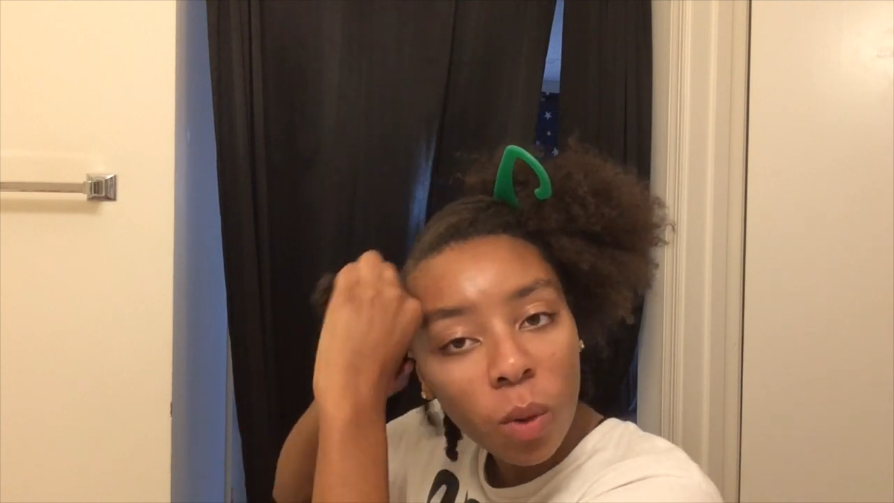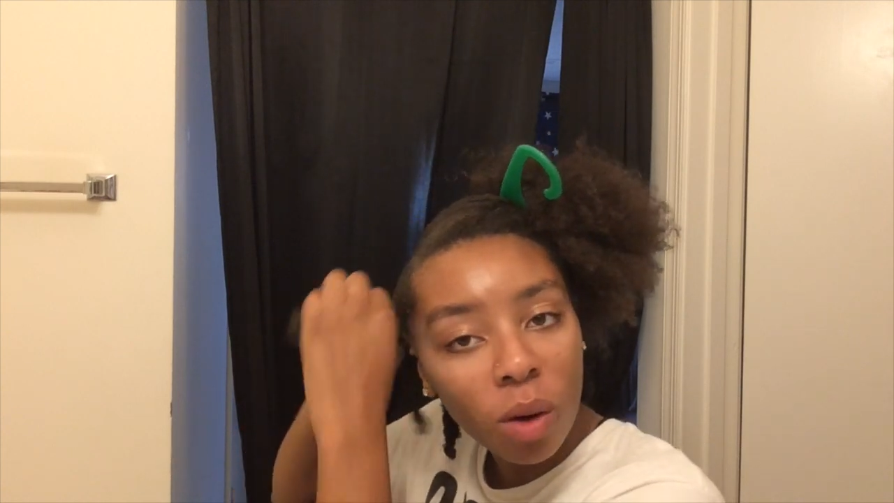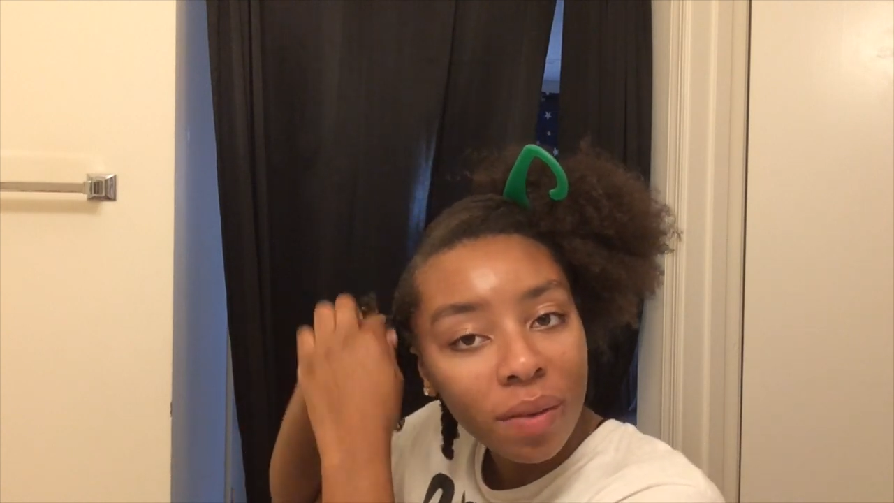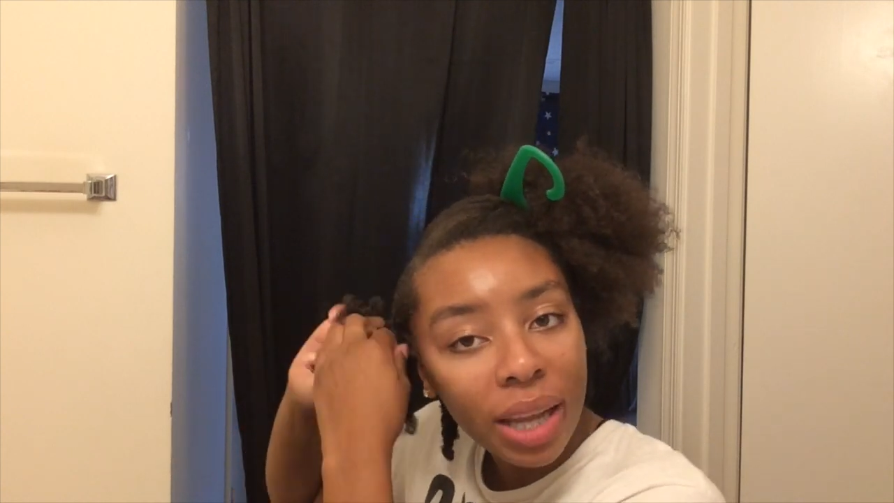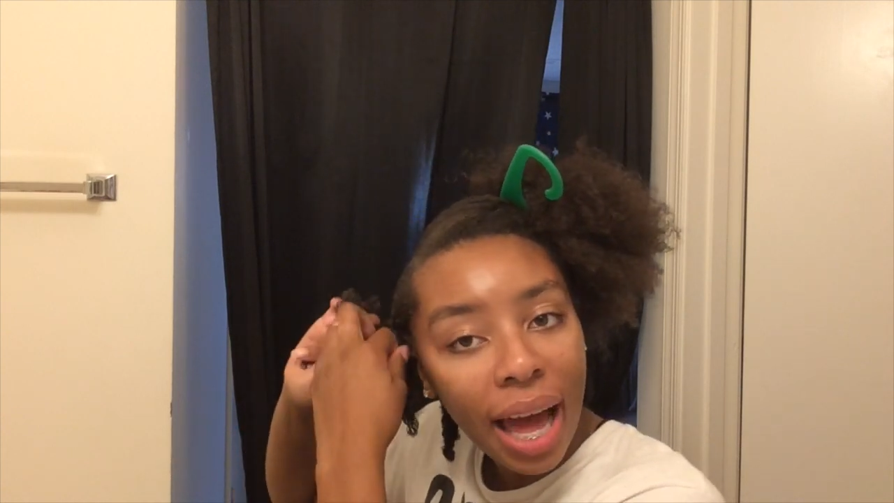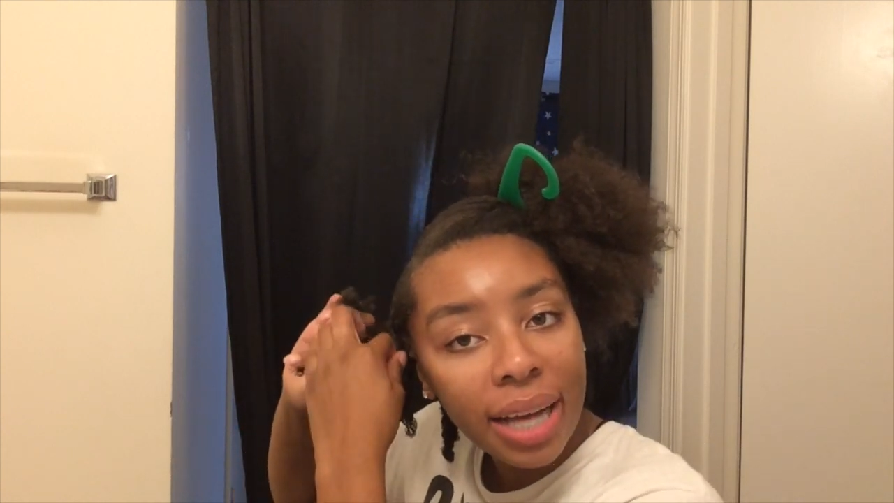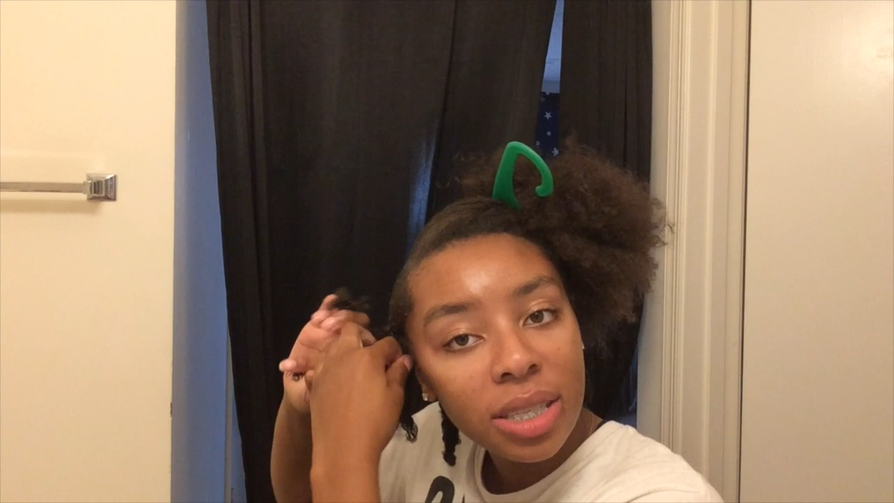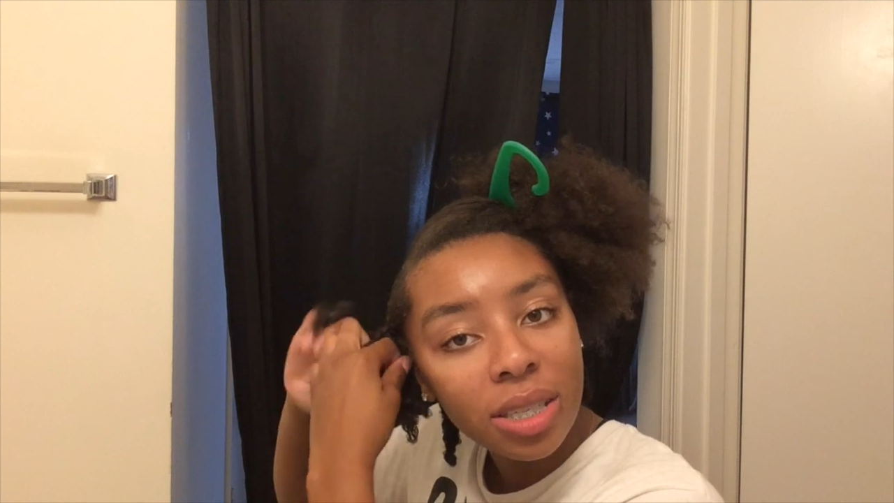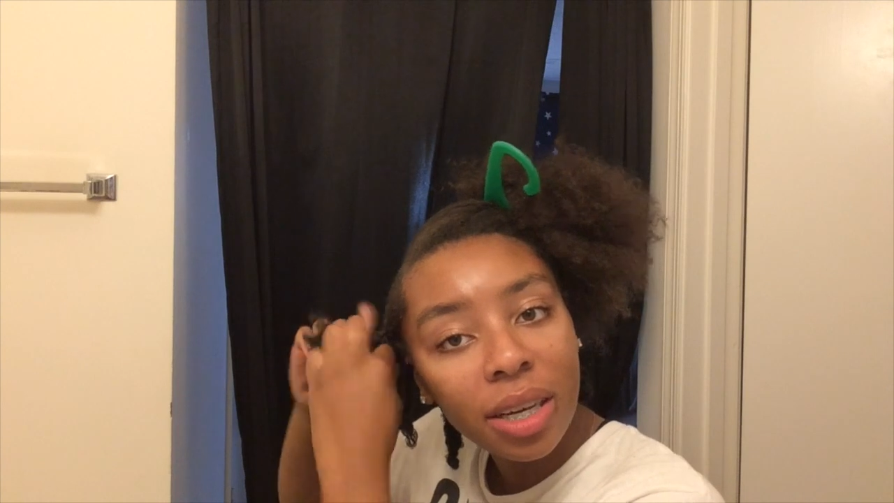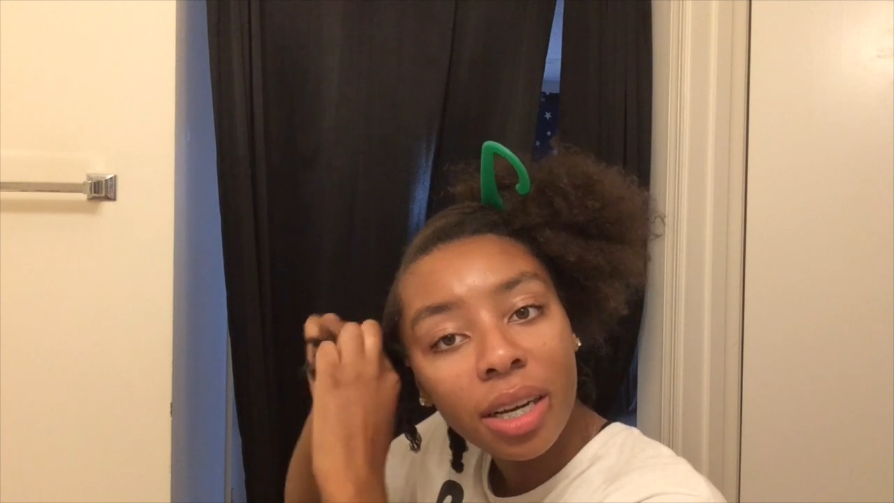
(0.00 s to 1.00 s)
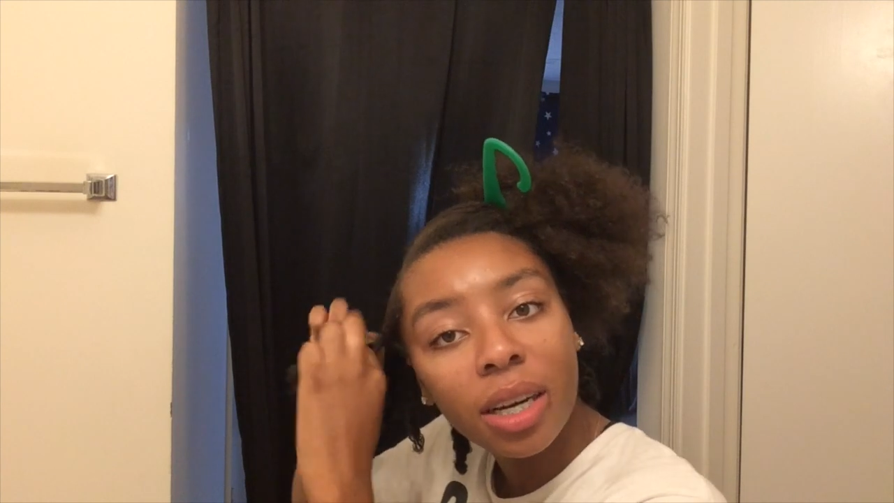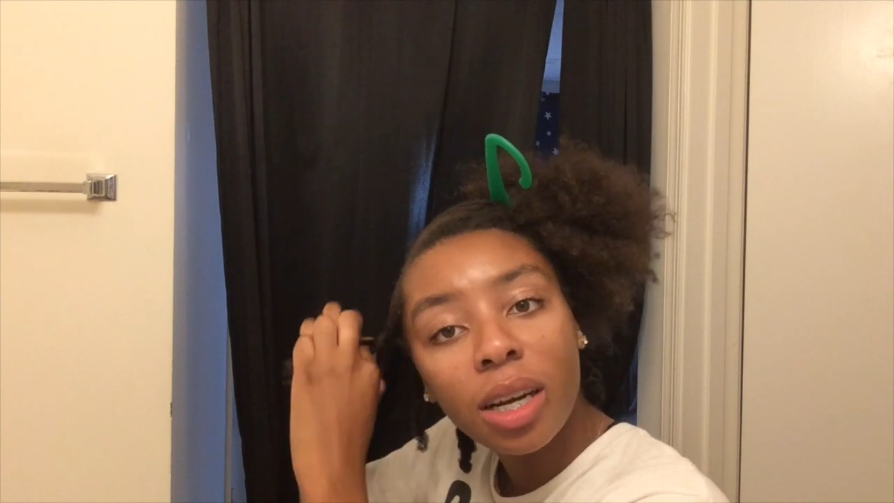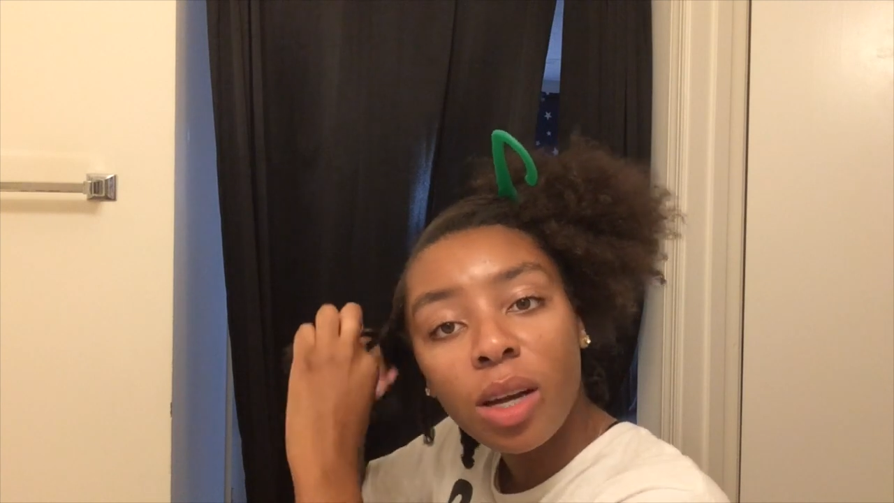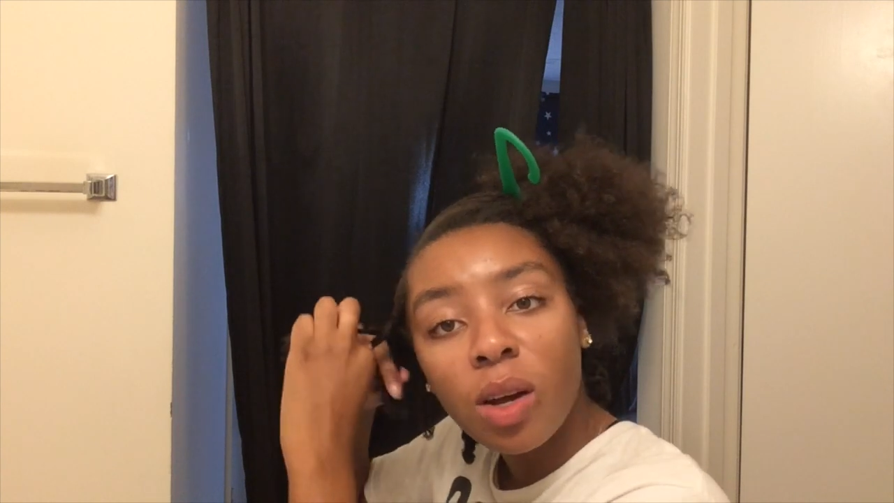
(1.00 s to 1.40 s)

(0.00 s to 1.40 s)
or relaxer